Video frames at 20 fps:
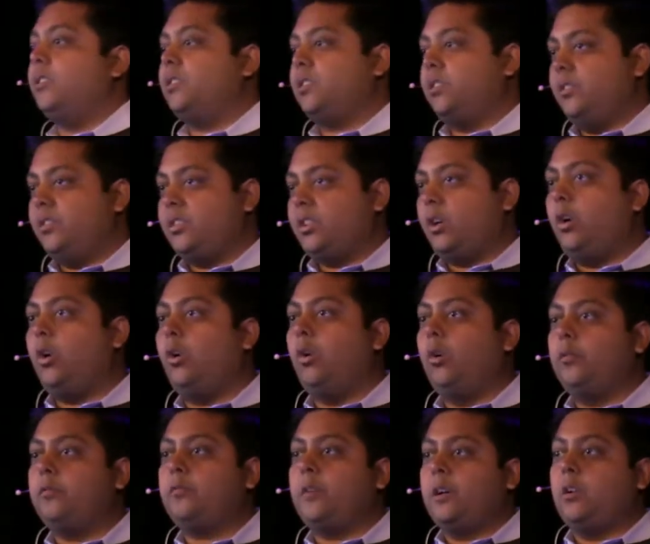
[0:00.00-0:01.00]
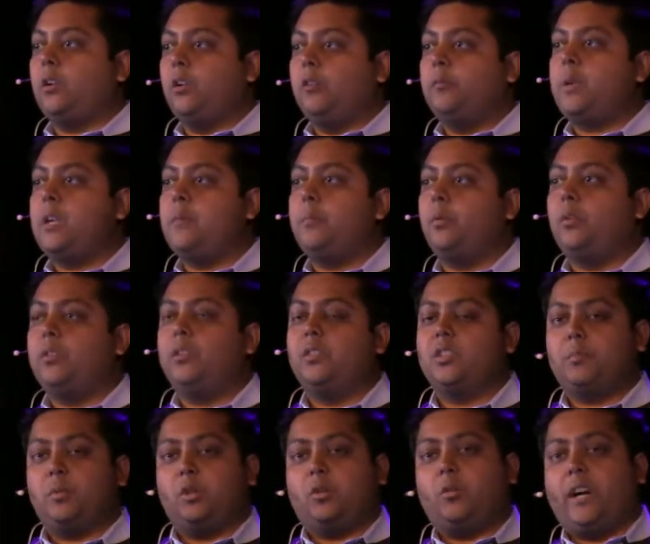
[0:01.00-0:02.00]
and so there's a whole funnel of people, and
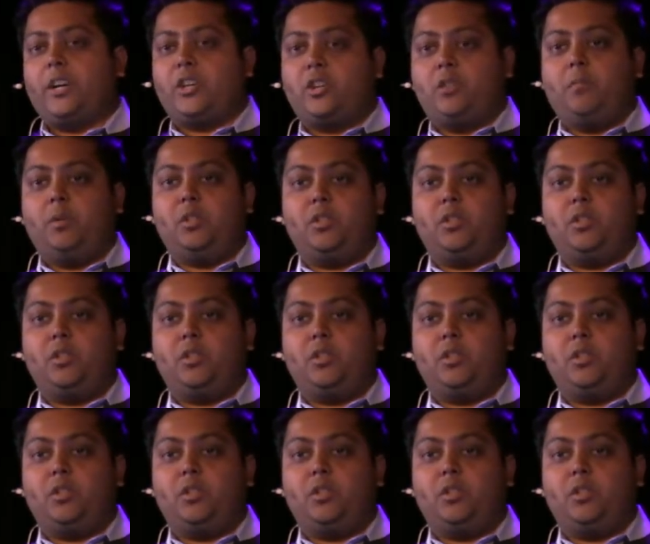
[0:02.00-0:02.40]
there's progression